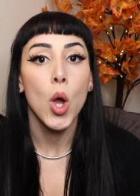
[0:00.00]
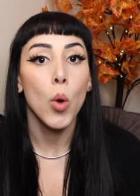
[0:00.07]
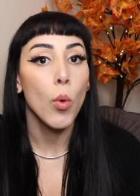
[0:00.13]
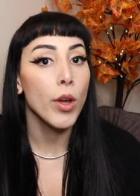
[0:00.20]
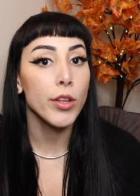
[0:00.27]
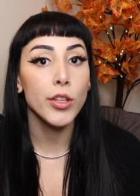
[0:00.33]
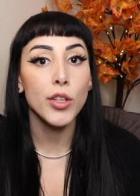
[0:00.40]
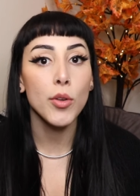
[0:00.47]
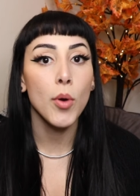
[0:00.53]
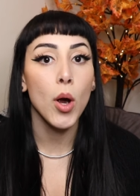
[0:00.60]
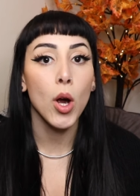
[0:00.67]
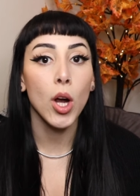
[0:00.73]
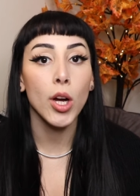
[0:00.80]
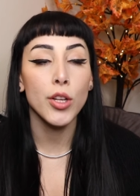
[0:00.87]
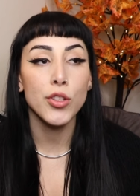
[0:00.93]
whether you
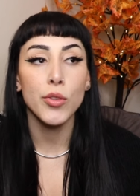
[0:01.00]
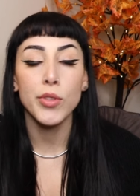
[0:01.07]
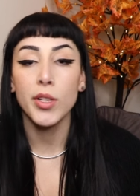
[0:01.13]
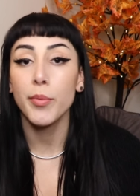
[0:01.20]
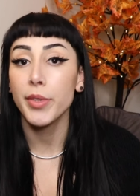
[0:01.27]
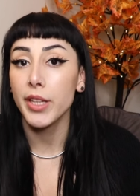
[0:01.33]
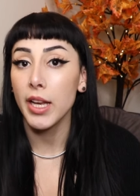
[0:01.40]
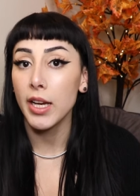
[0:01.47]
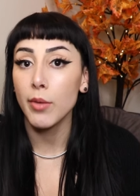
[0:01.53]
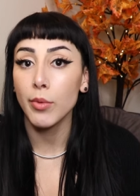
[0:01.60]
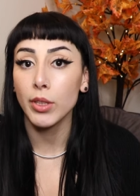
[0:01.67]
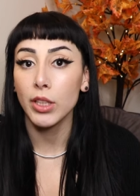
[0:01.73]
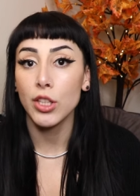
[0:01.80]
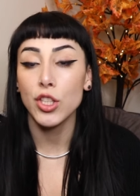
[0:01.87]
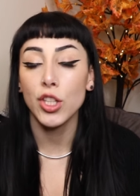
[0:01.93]
are associated with any
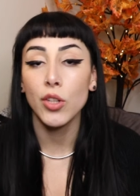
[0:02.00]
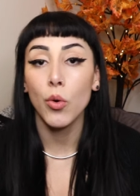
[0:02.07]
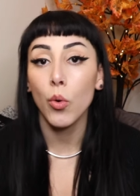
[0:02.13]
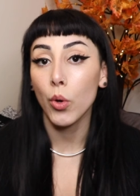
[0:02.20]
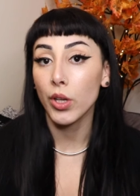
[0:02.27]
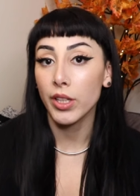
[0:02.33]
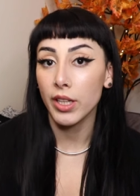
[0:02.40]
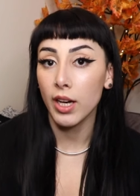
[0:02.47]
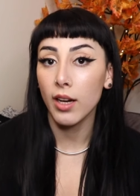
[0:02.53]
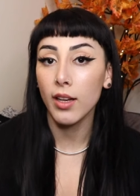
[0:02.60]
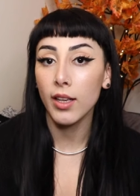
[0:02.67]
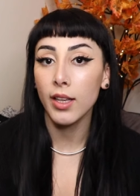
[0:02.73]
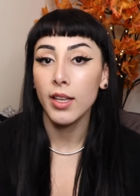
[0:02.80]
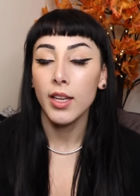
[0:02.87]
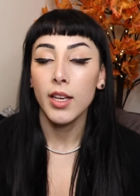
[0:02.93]
religion or not,